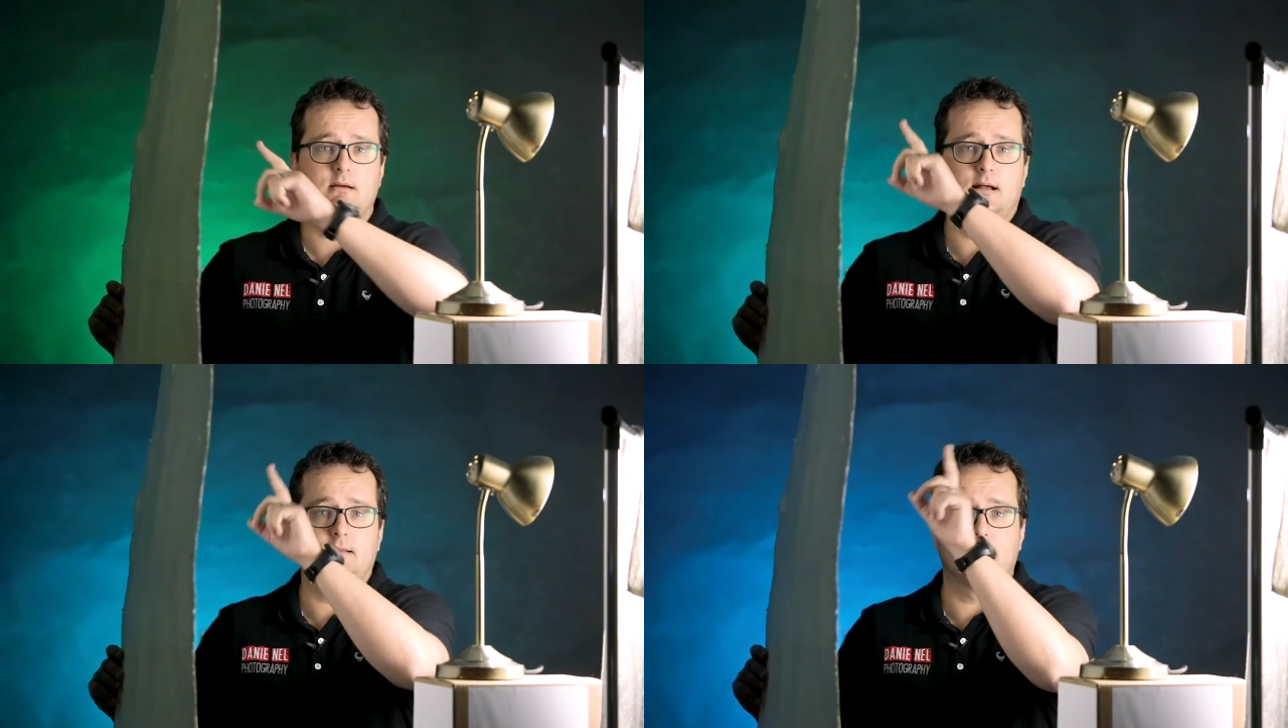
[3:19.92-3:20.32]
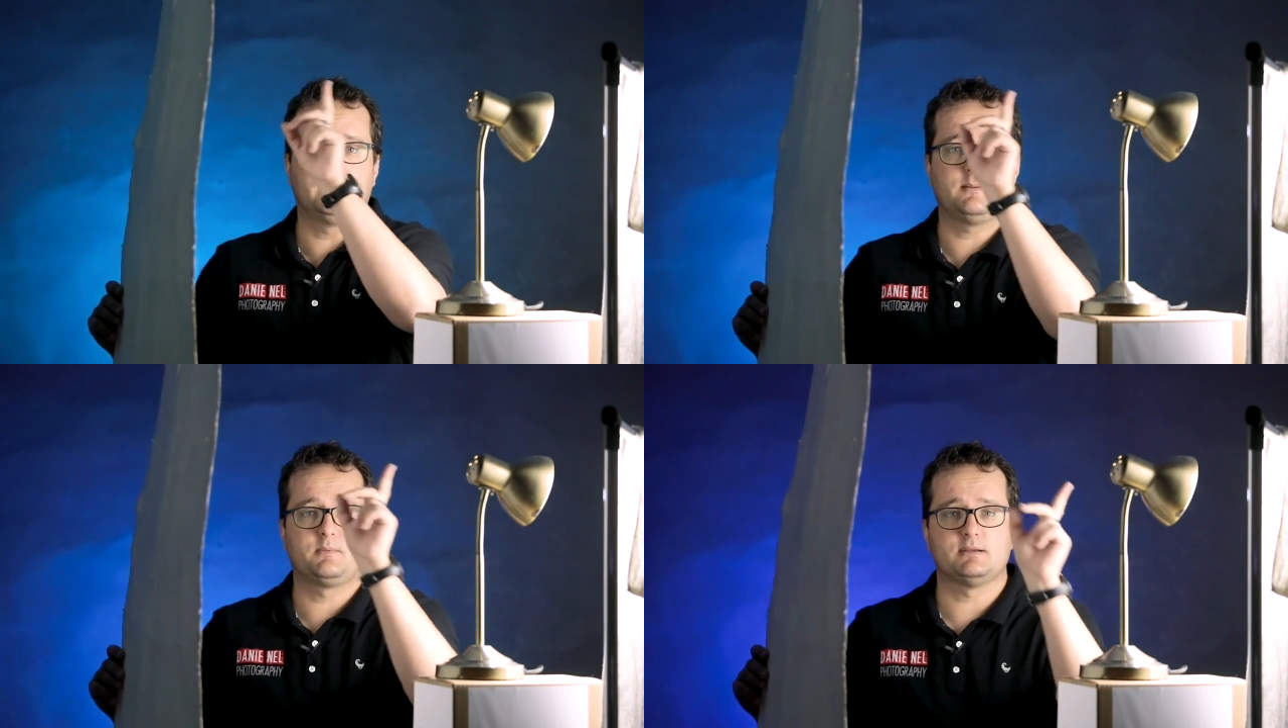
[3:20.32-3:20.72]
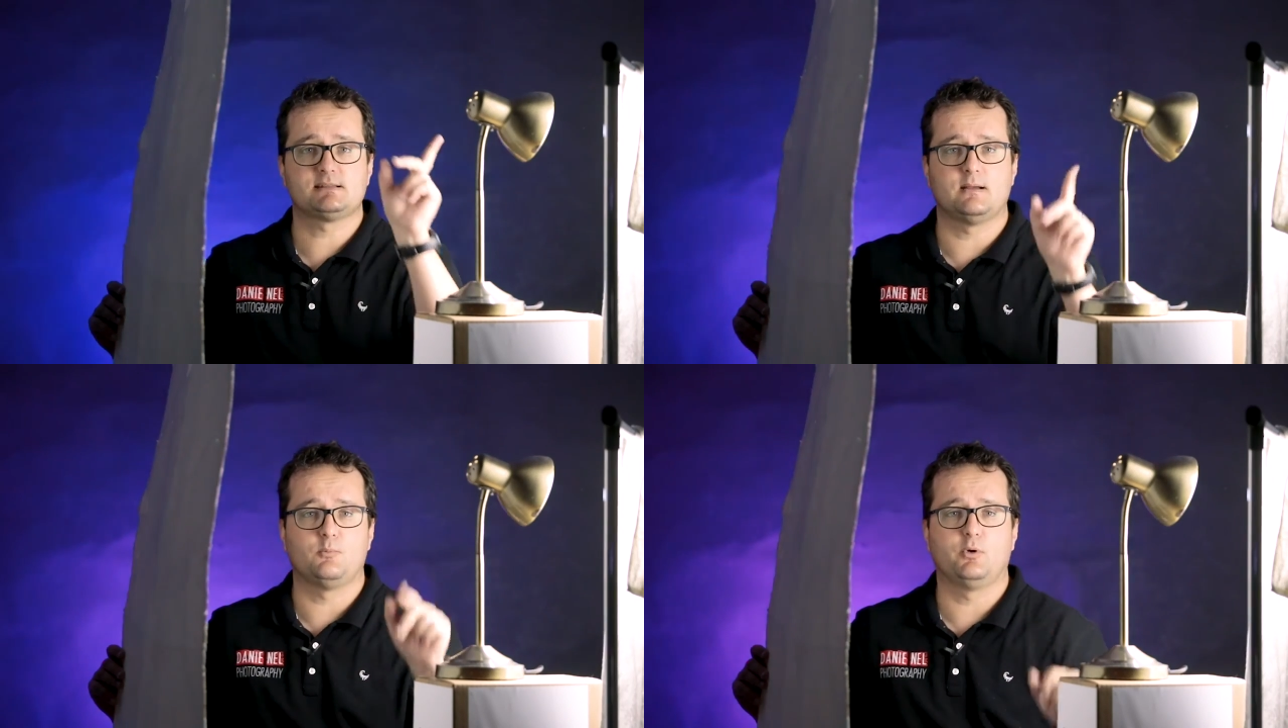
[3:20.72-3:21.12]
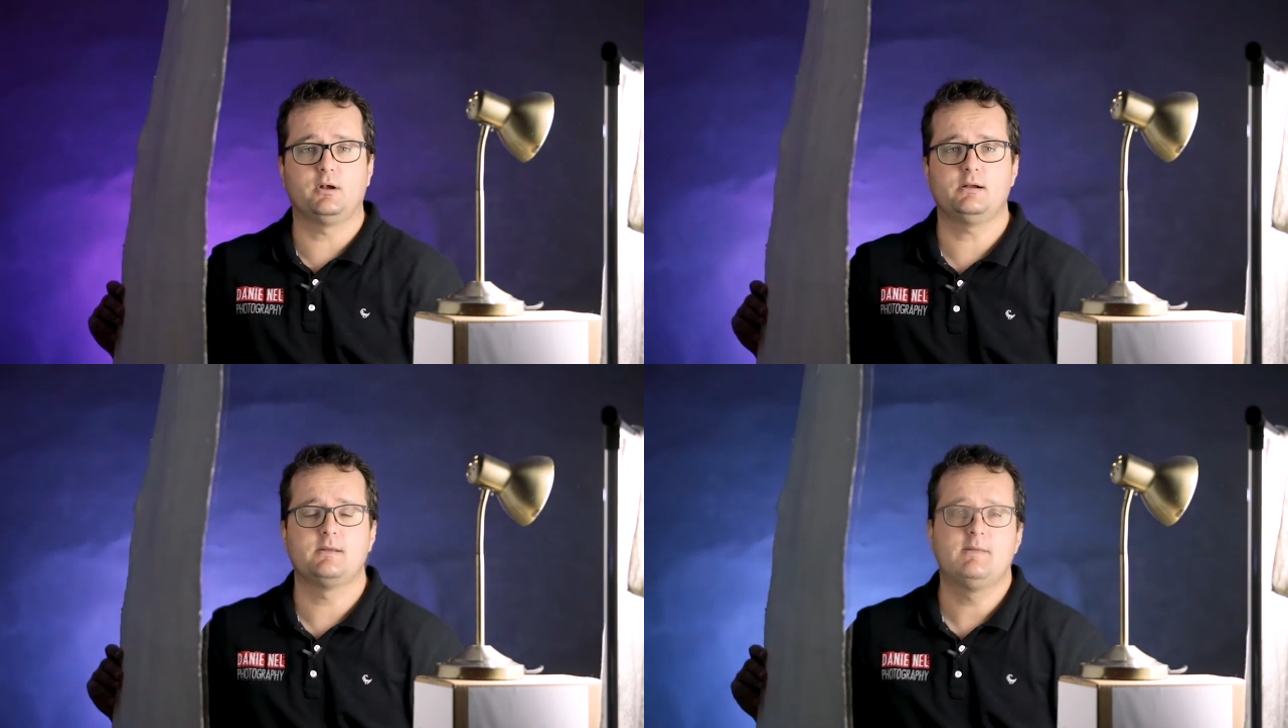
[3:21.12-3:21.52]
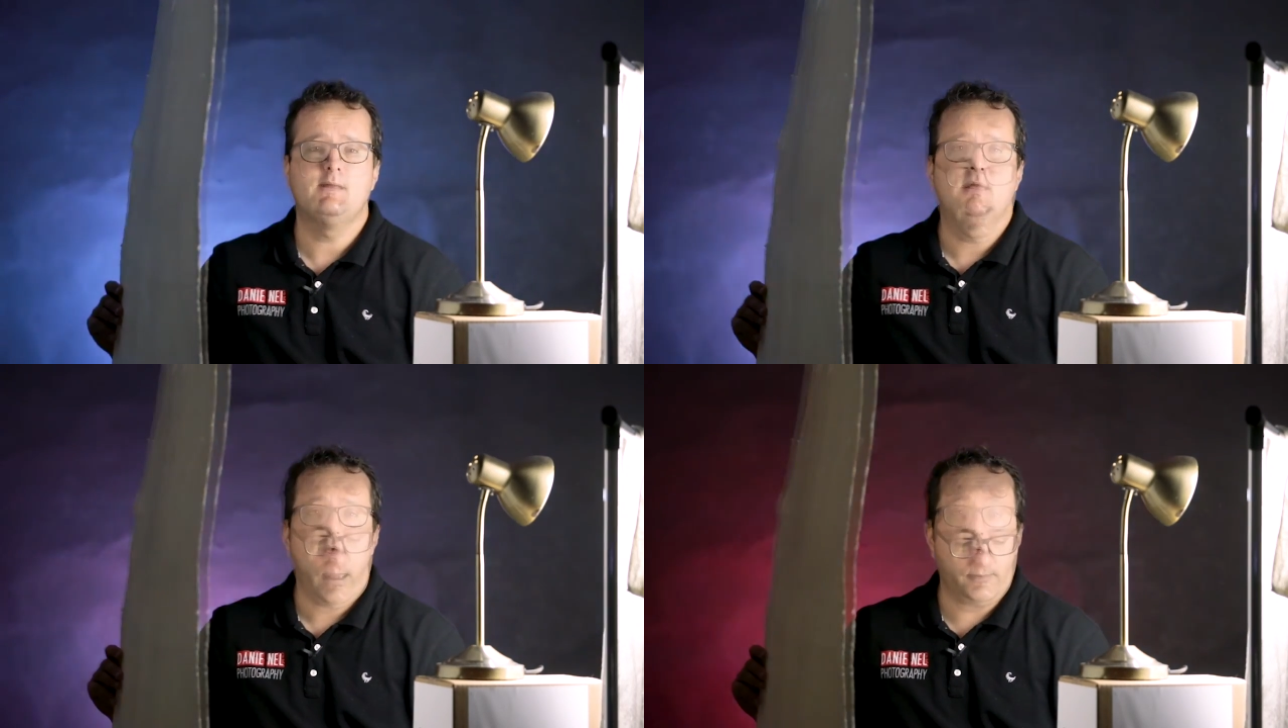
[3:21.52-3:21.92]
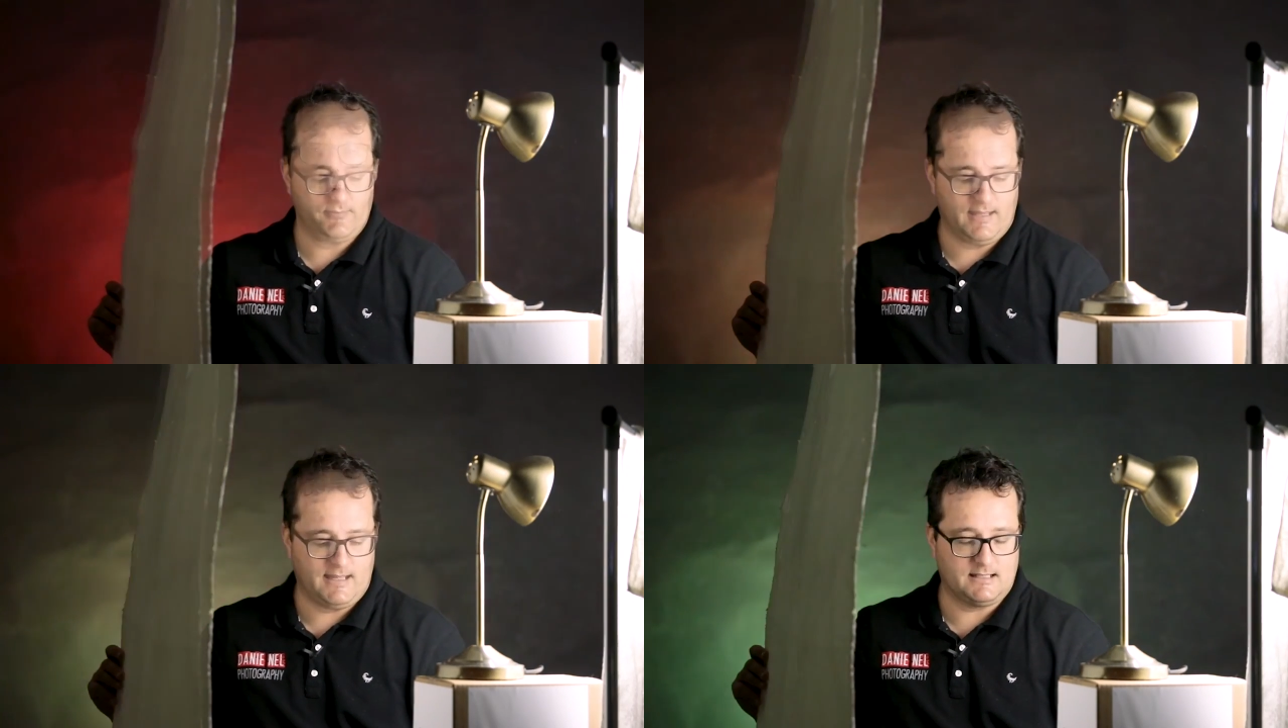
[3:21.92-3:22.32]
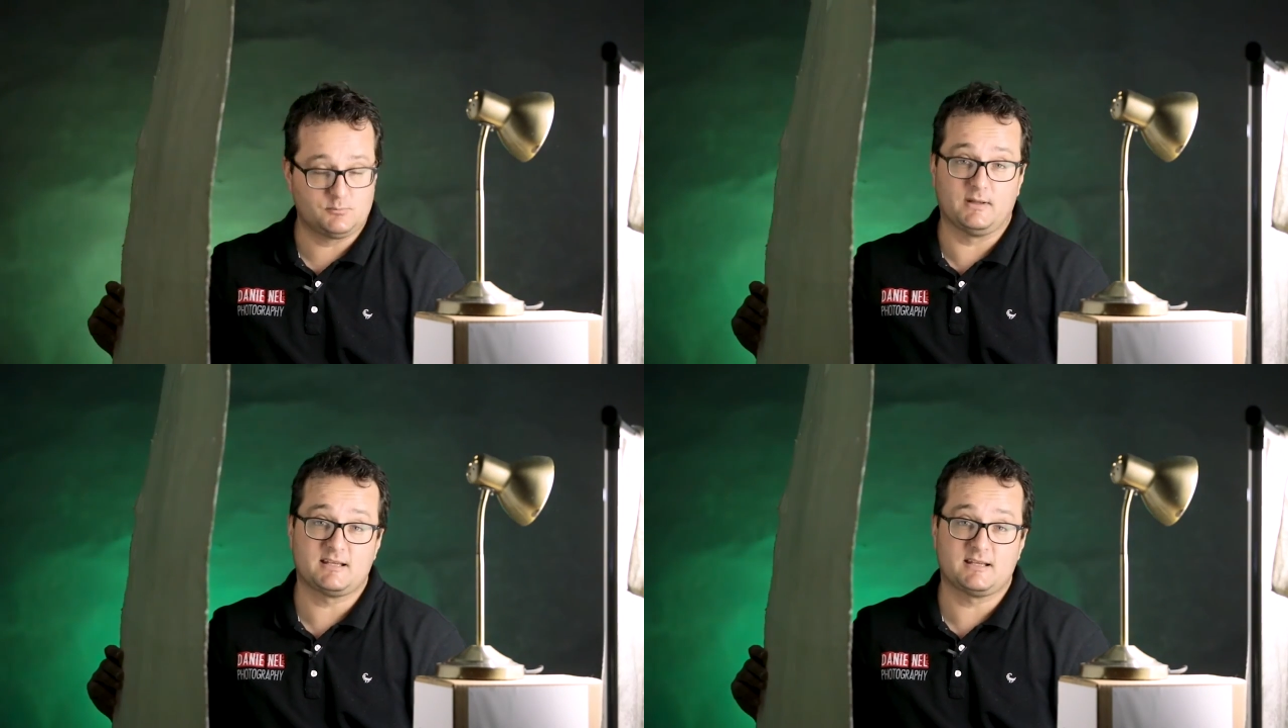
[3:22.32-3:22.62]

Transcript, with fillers: I'll link up here somewhere that will